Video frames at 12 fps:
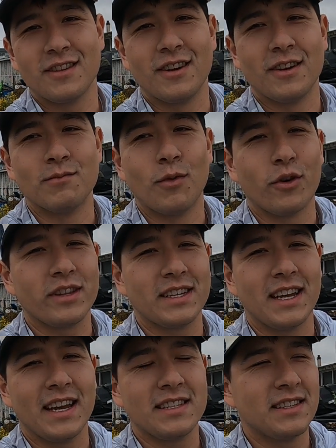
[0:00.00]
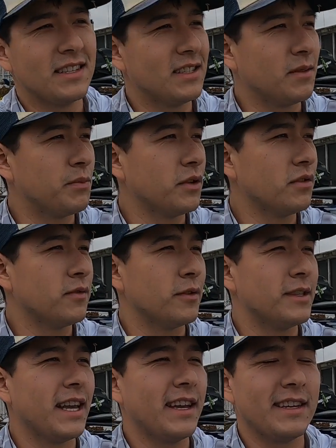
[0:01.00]
Good morning, guys. It's a beautiful
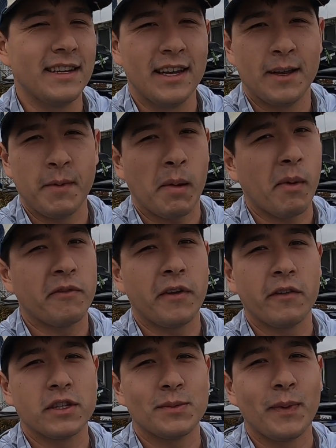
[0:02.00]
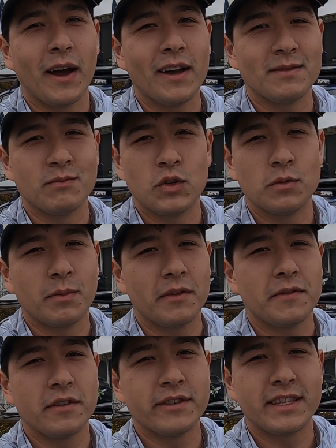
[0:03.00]
day. I'm at my favorite spot. I'm doing my
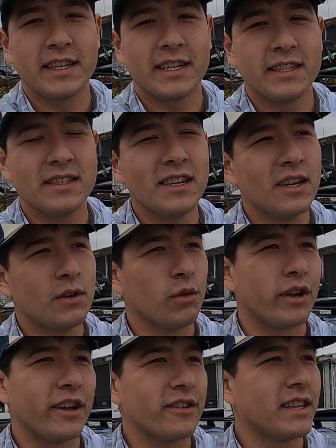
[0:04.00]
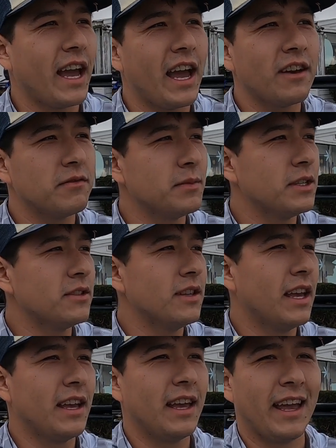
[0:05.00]
favorite thing. We're here in Half Moon
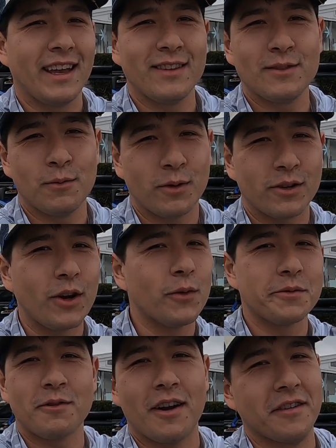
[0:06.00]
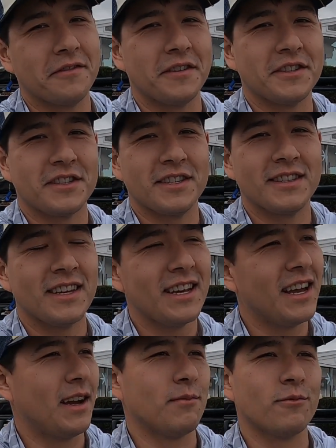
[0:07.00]
and we're going rock fishing.
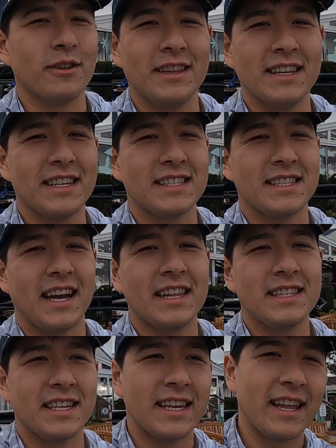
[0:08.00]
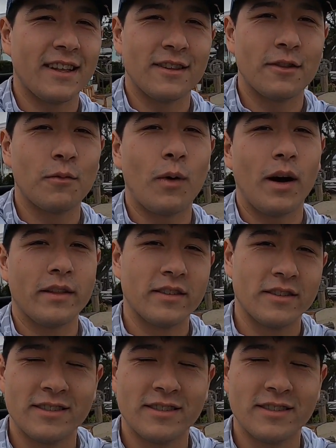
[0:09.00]
I'm really excited to get out on the water.